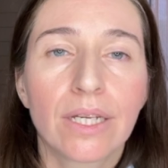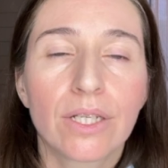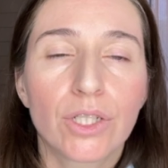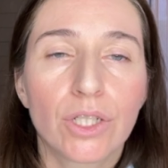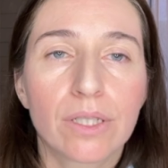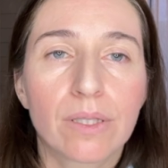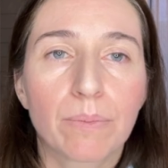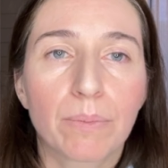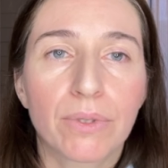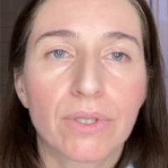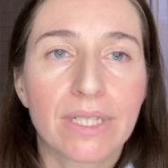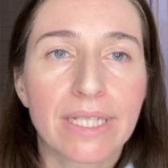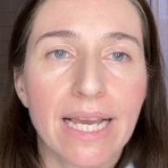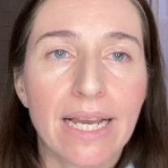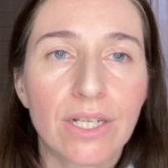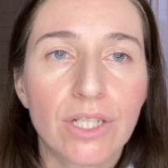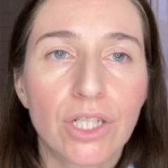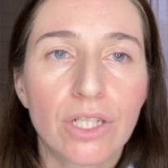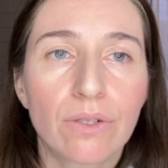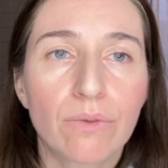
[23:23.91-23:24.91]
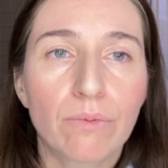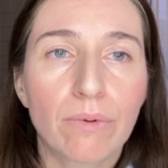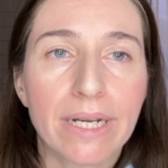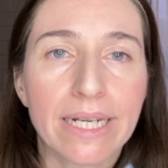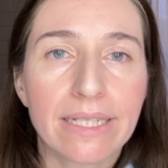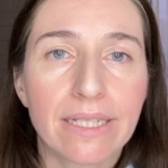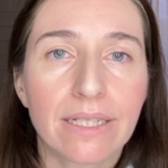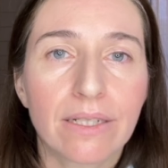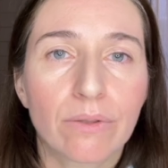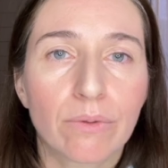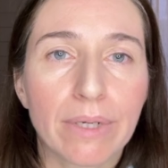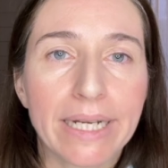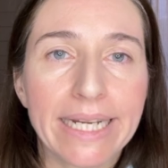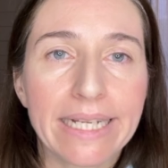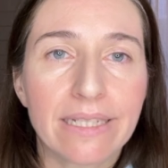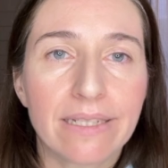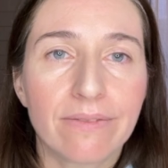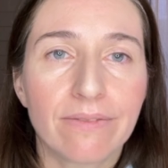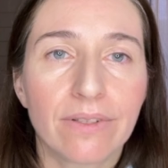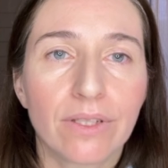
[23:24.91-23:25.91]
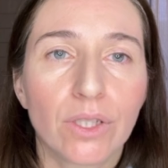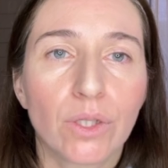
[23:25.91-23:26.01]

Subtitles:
just production-ready creative